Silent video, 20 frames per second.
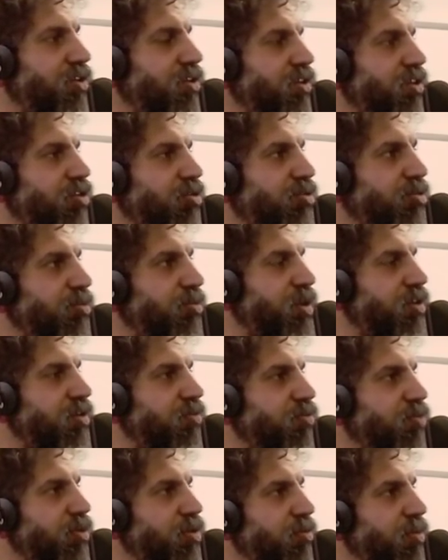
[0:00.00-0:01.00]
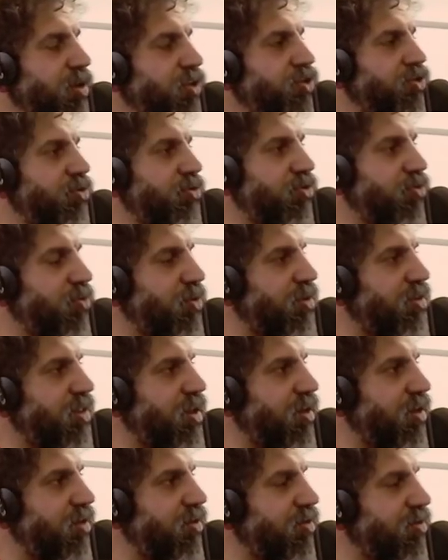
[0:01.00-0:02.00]
Is the government very much onto it,
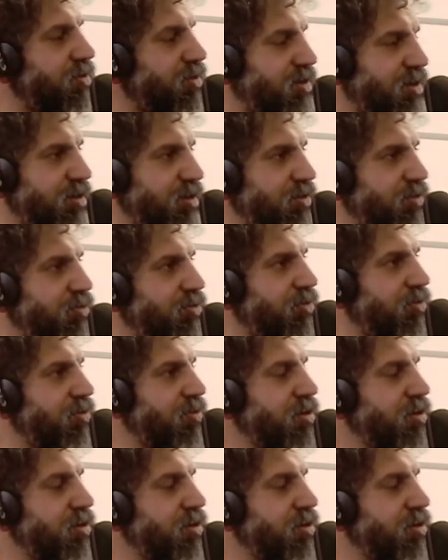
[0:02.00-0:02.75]
like it is in Jalisco,